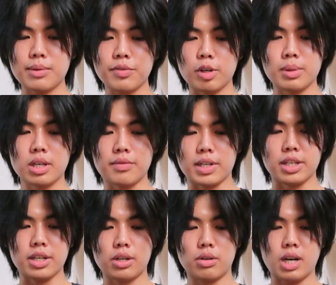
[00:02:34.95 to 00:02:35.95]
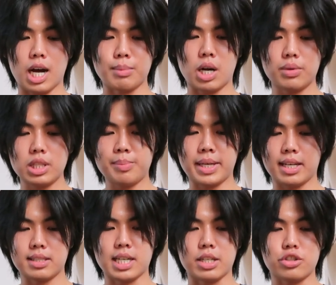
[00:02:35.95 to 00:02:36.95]
I'm filming a video, I'm not really
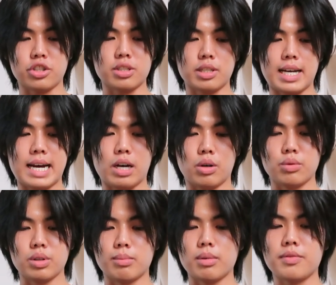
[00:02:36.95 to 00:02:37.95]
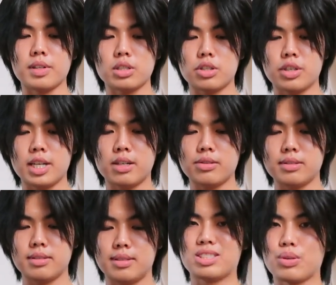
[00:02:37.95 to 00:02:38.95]
paying attention to how the muffins turn
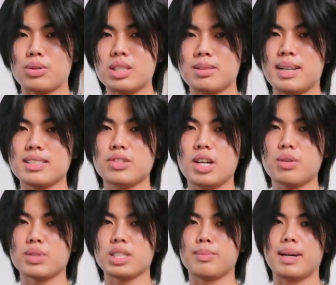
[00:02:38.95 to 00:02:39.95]
out. So these might turn out really